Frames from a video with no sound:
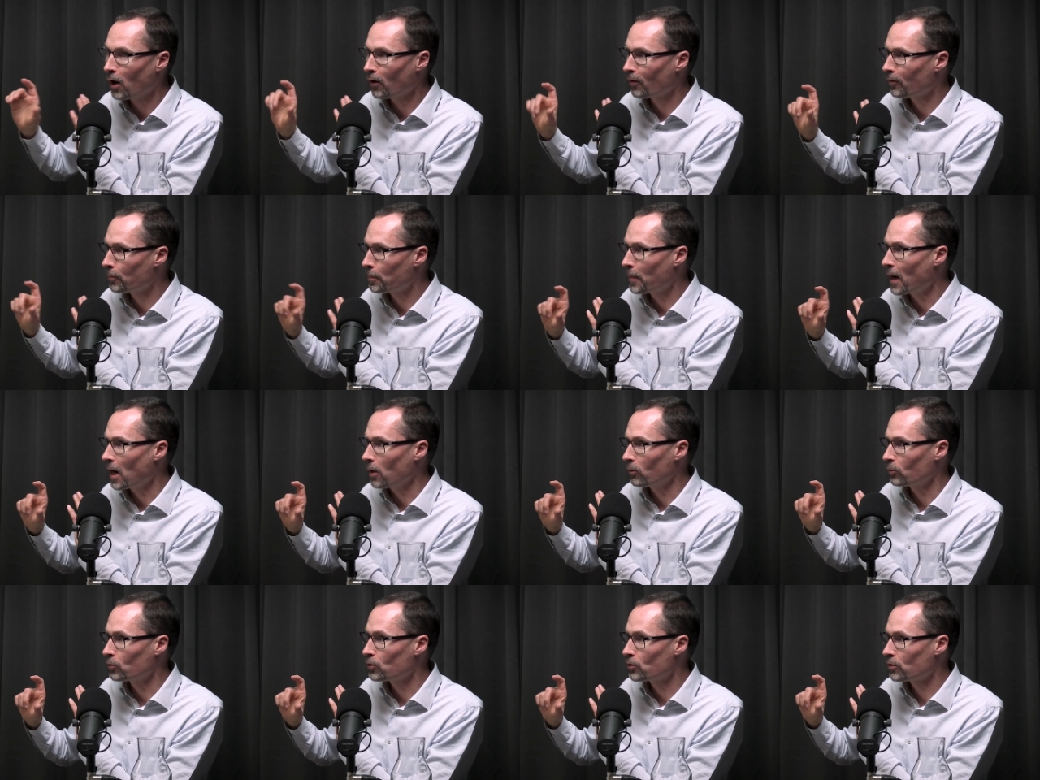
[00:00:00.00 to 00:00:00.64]
out of
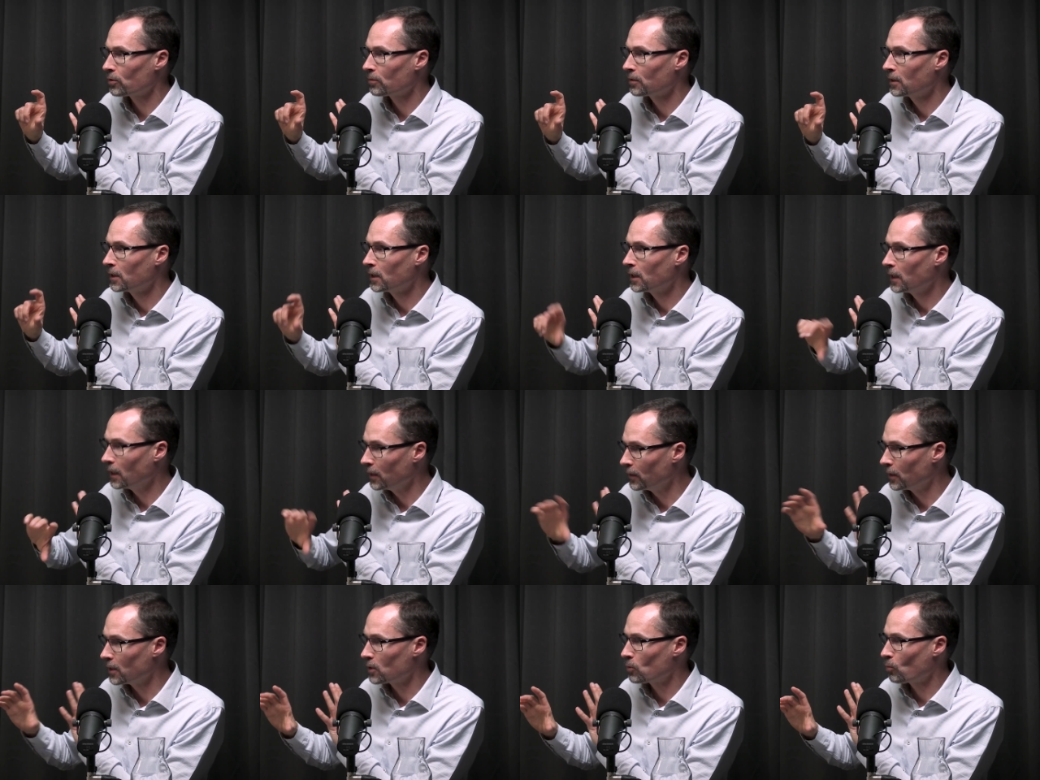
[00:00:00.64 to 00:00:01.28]
bounds
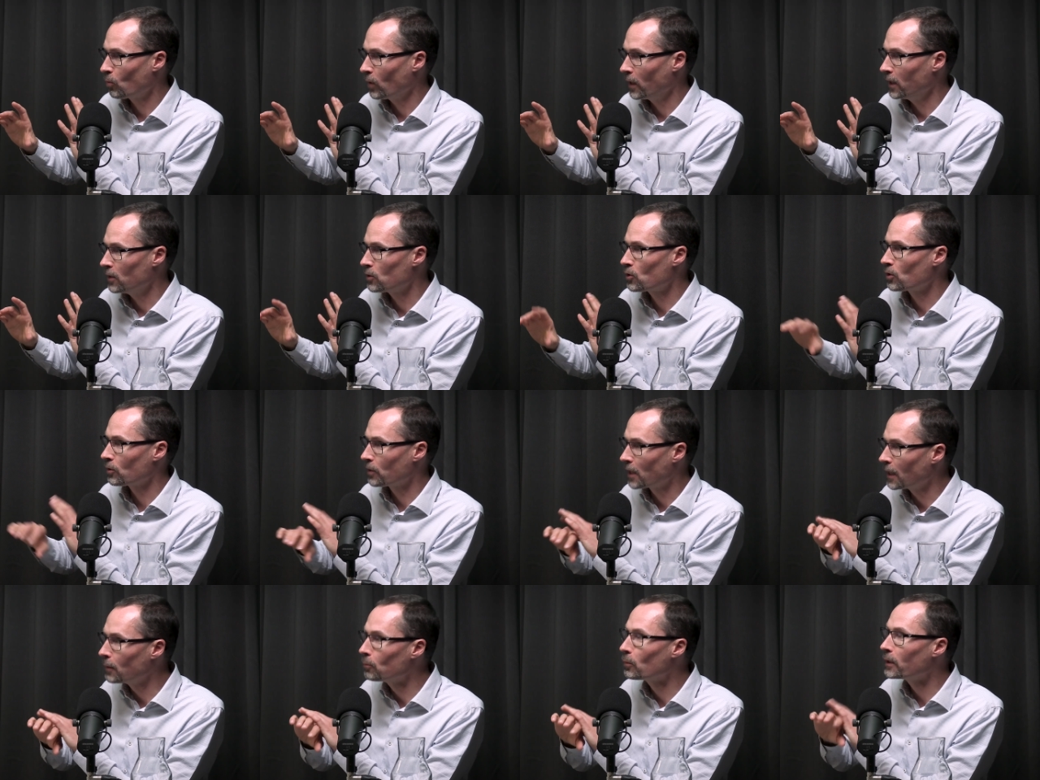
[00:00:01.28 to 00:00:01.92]
in this way.
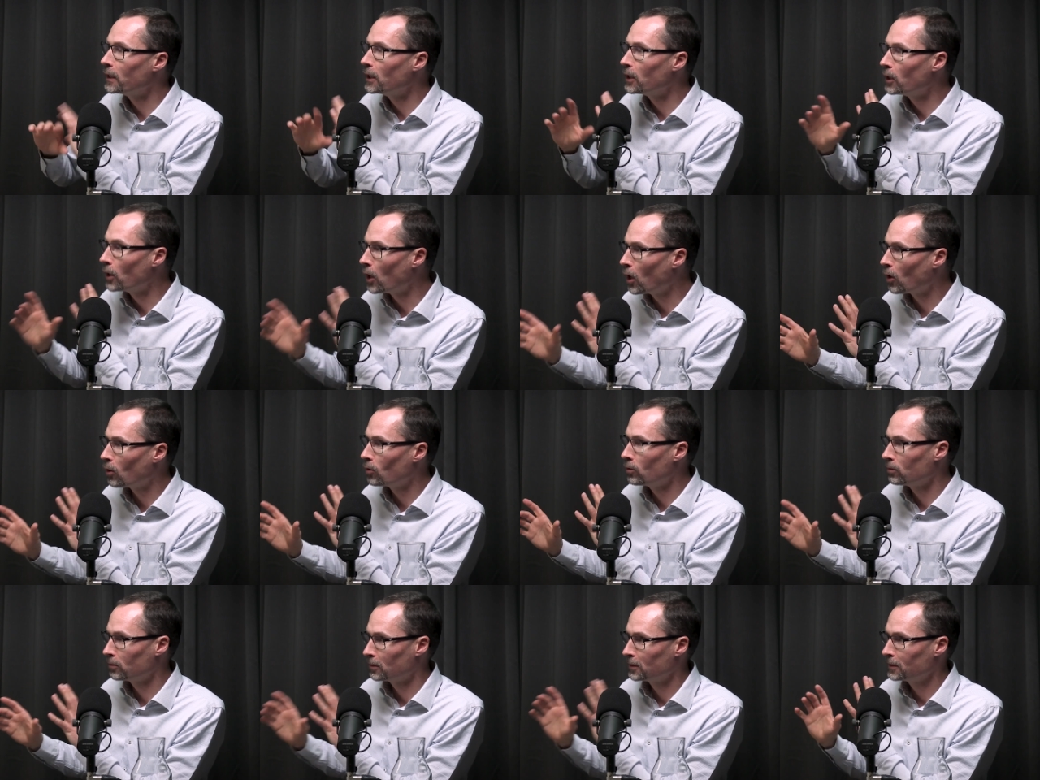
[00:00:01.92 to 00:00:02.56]
So then we
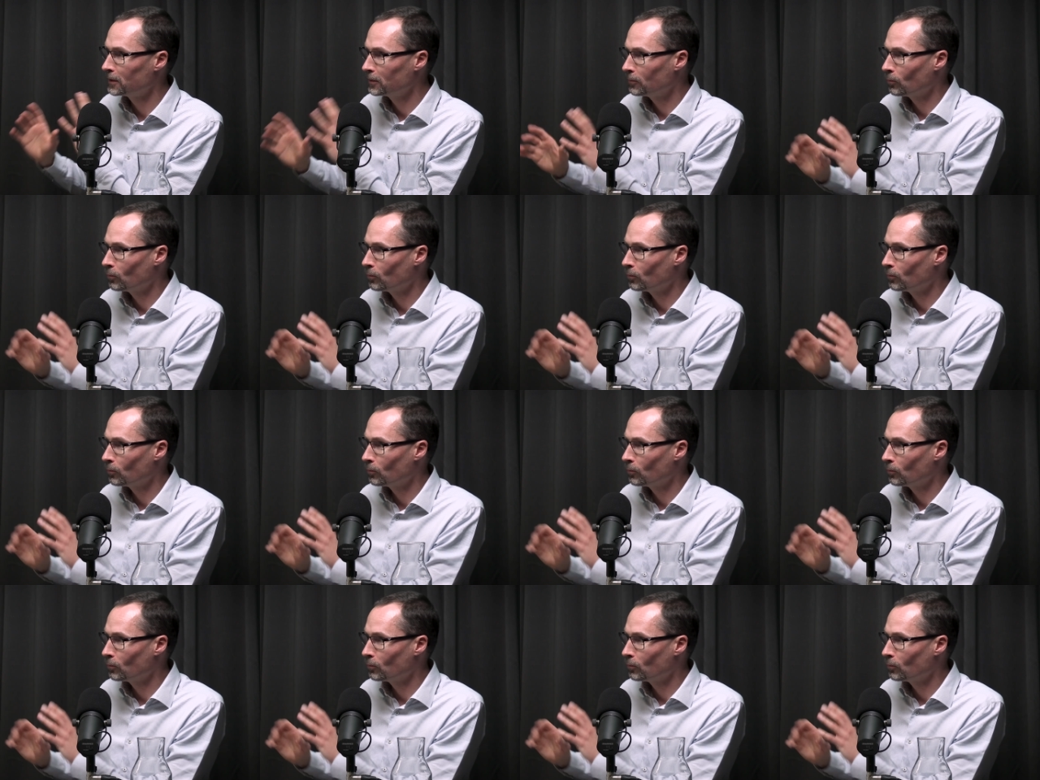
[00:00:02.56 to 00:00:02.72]
know